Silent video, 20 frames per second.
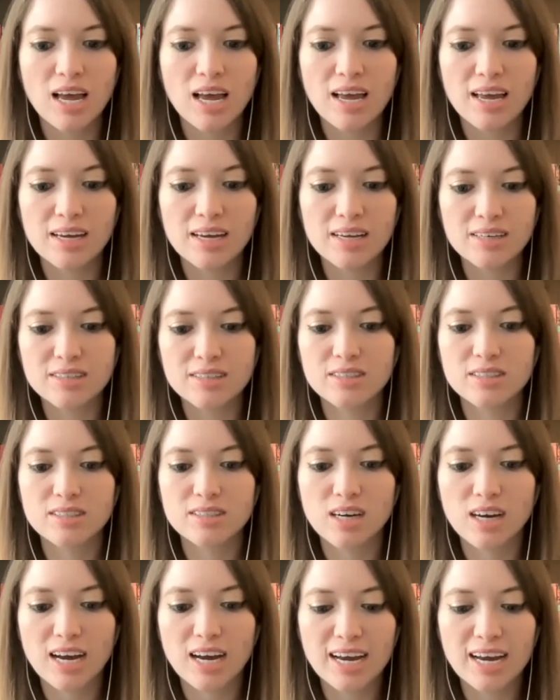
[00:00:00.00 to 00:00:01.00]
And
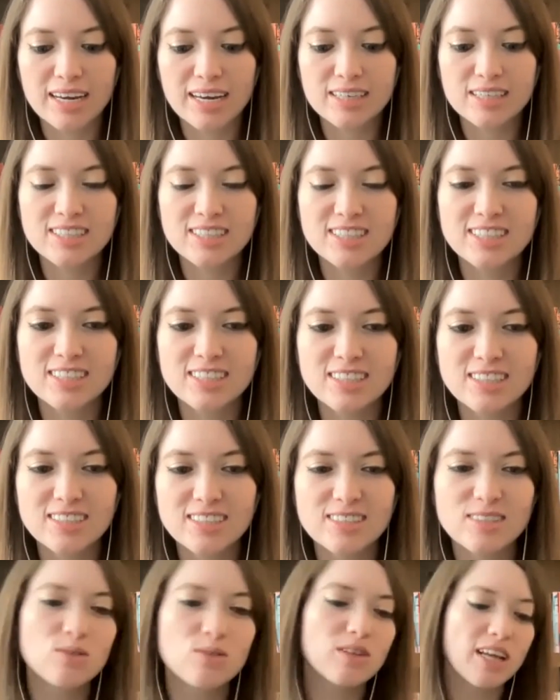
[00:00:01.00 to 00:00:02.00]
I
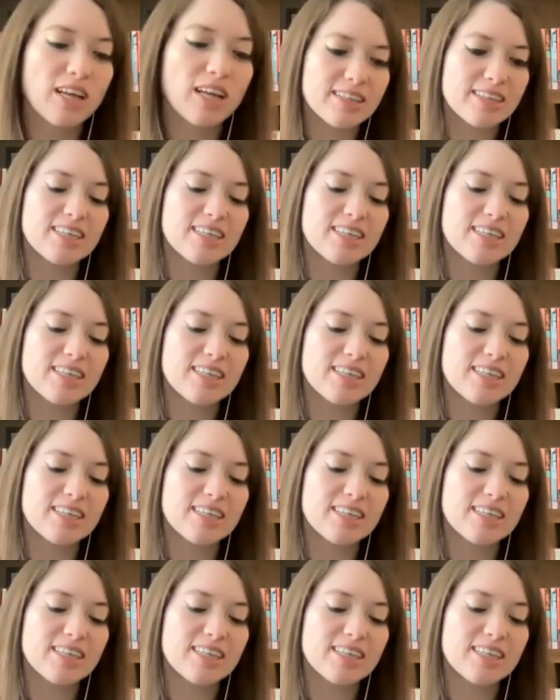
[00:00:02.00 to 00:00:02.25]
liked